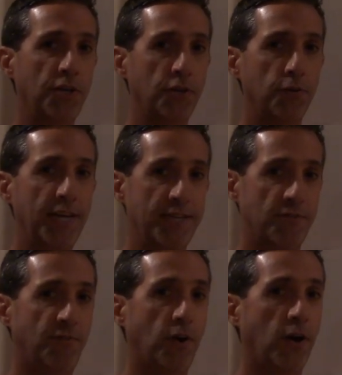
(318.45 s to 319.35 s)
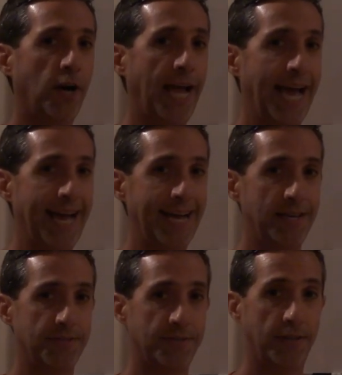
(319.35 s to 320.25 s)
do as far
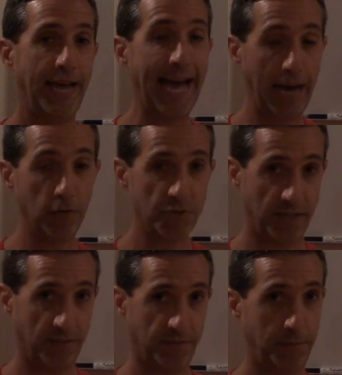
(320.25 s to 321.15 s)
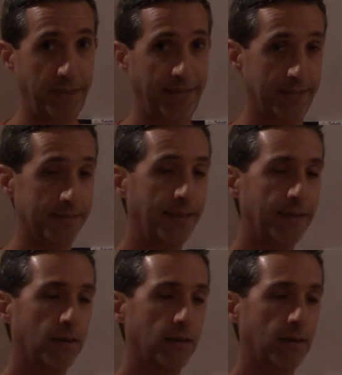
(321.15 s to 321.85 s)
as housing for the pigs.